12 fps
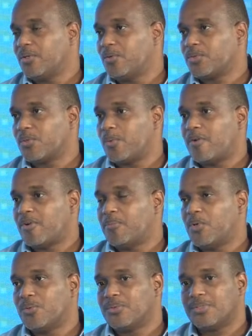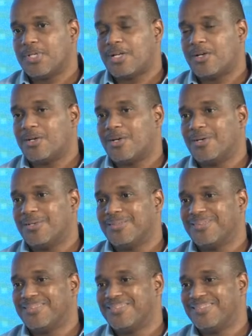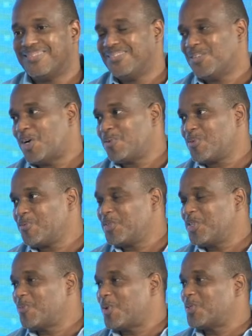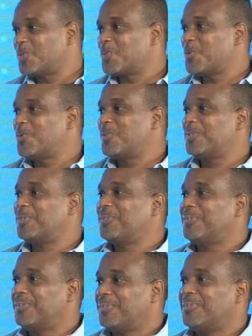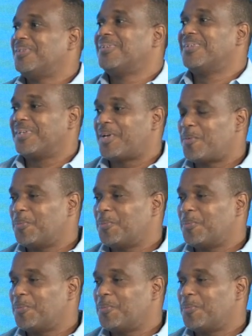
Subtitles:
So we have about another 15 months to go. Yeah.